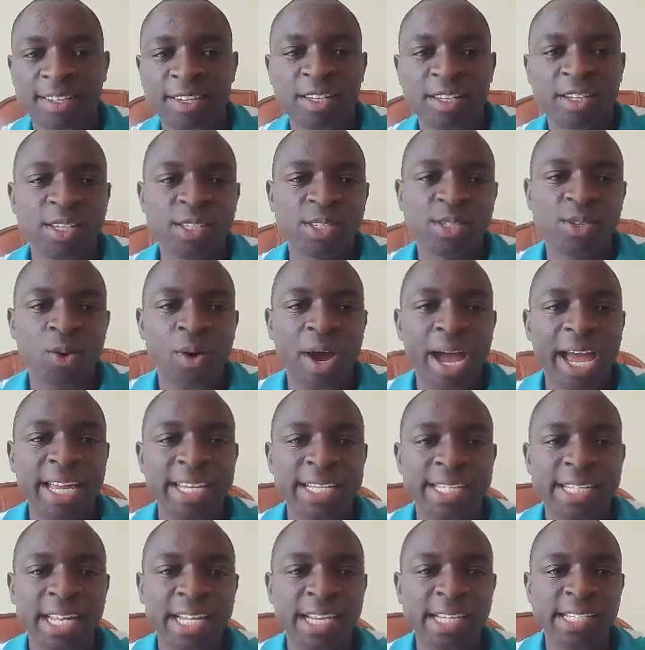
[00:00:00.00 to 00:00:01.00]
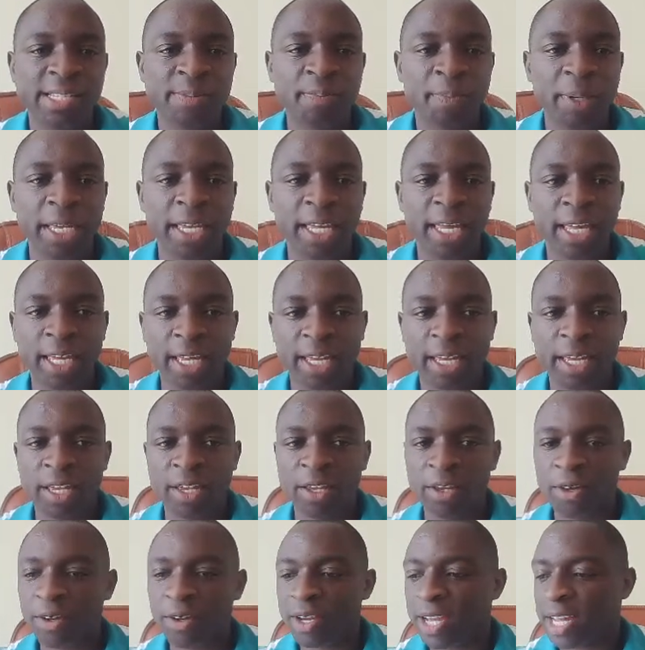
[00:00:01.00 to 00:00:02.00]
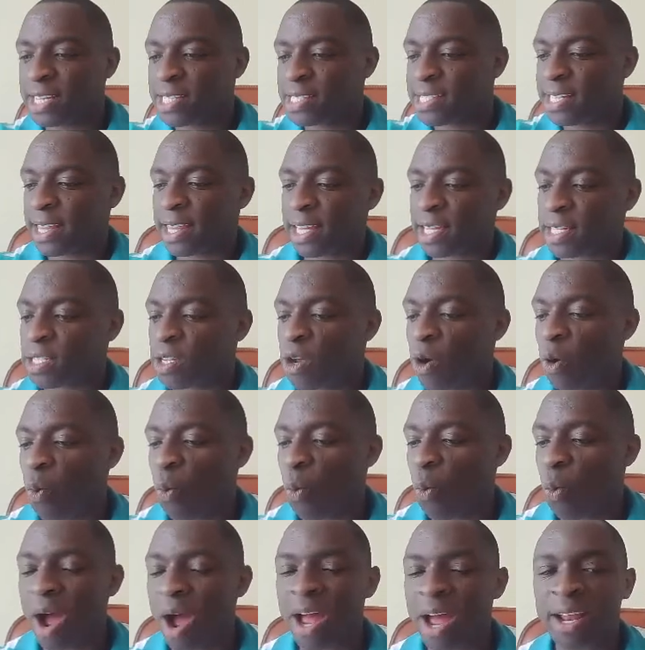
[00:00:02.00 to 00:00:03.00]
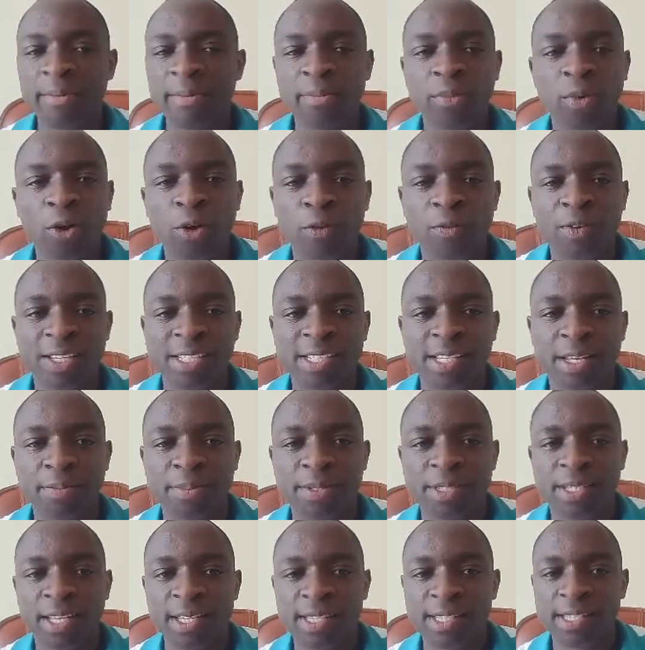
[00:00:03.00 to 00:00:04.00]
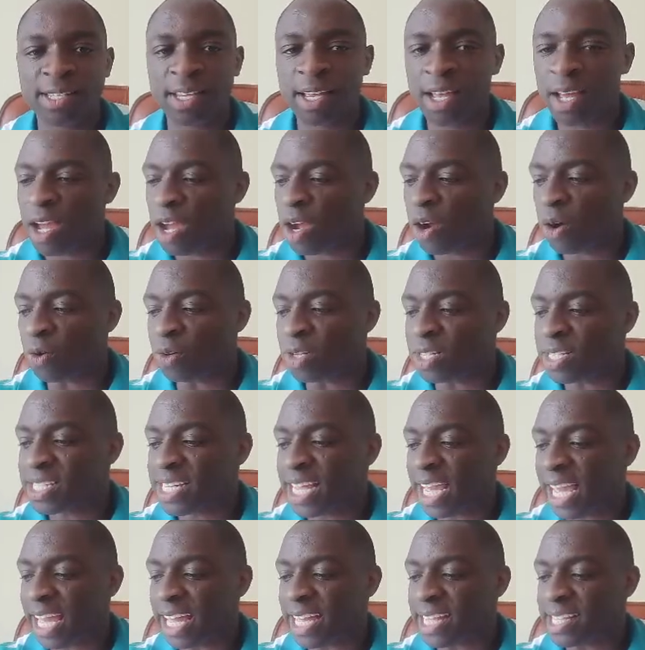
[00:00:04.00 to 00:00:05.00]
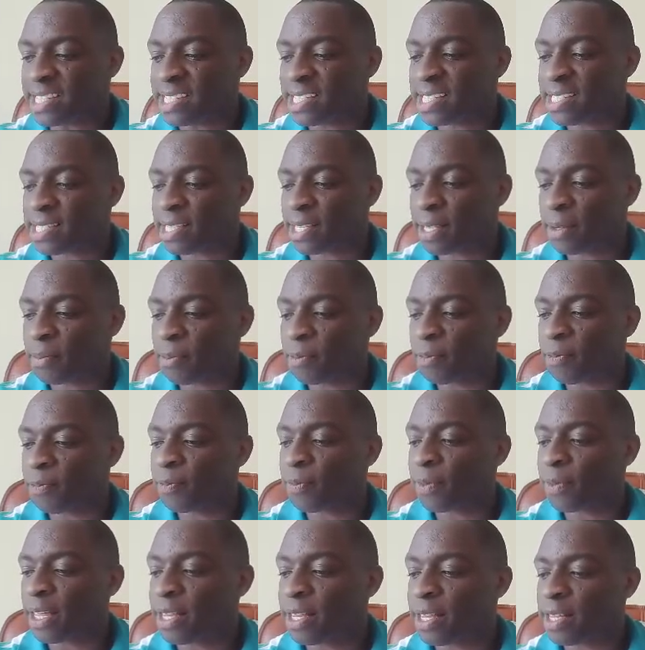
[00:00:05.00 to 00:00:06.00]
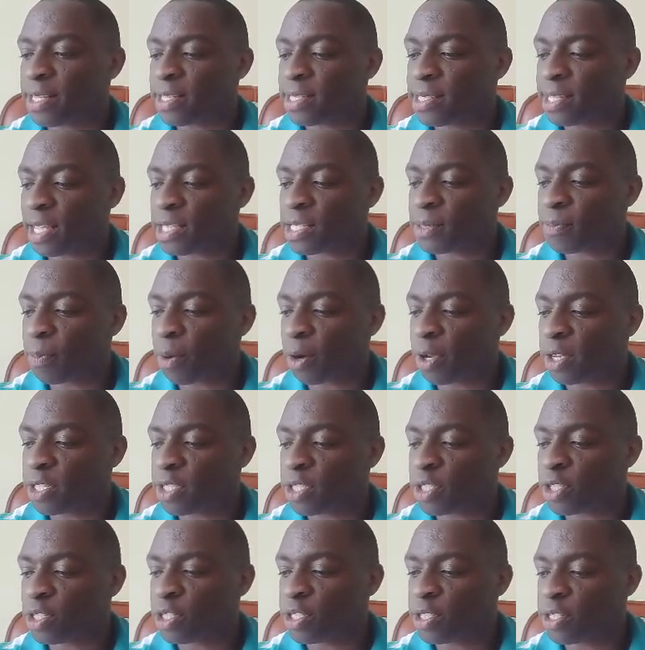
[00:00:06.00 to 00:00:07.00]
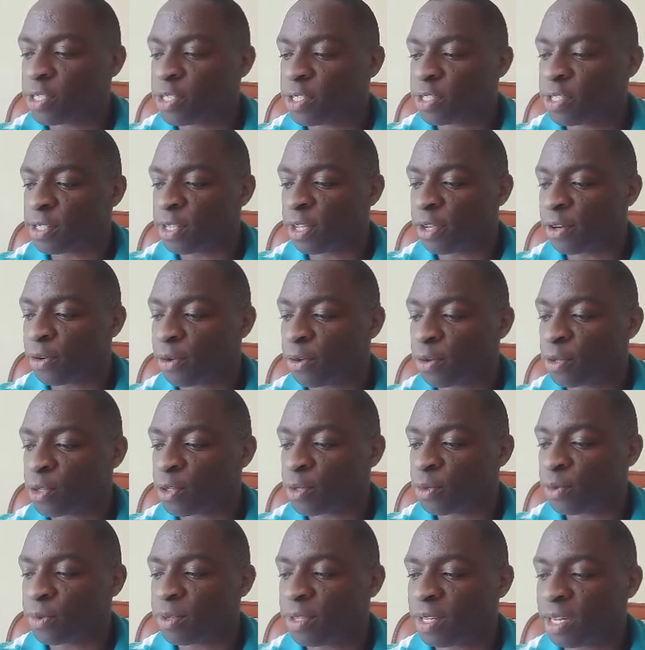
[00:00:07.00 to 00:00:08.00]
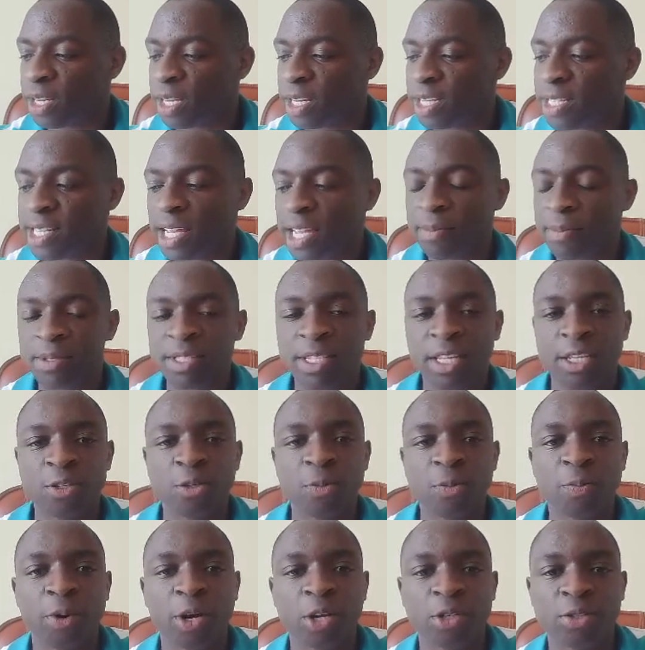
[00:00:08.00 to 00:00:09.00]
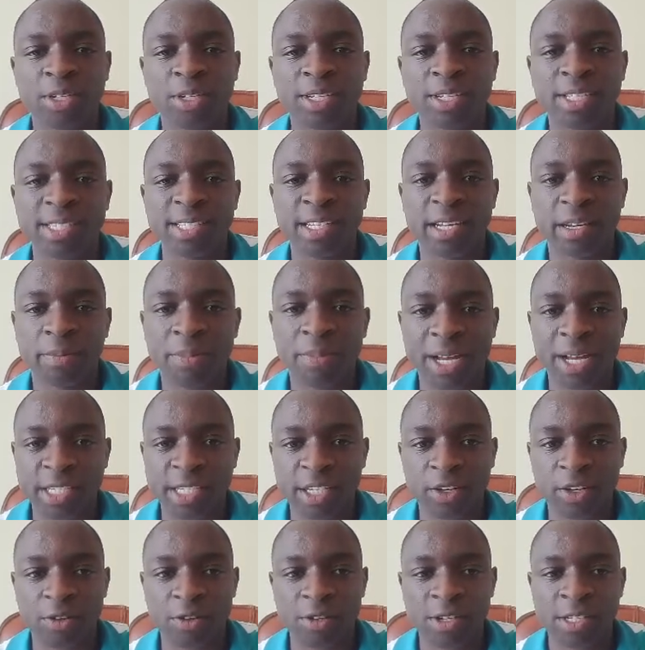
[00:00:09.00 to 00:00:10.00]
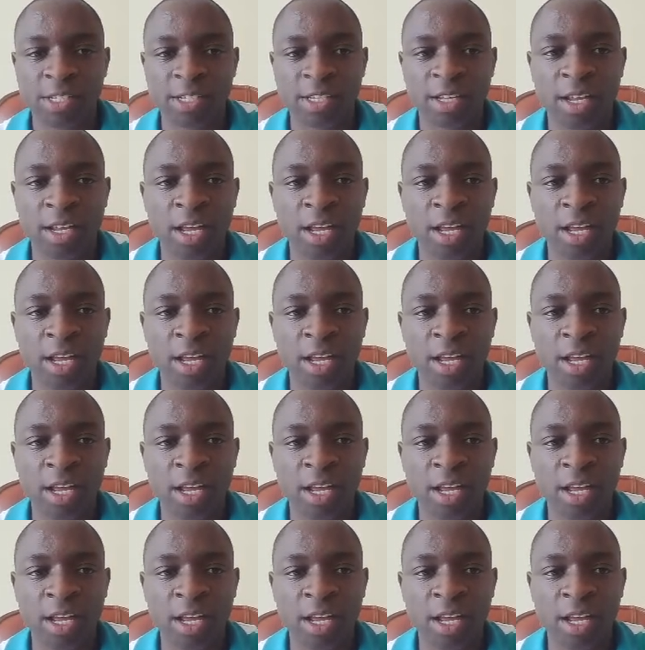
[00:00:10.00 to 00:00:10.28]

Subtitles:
So ideally speaking, you can say that 1 mole of a substance contains 6.023 times 10 to the power 23 particles.